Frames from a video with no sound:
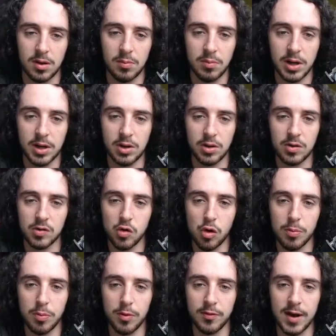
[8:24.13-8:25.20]
Breaking news,
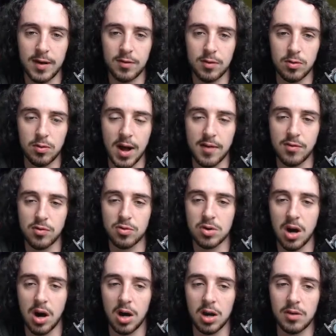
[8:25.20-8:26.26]
corporate rival
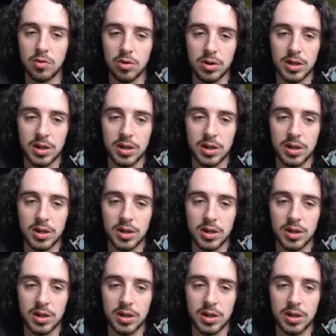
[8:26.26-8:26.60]
Carnival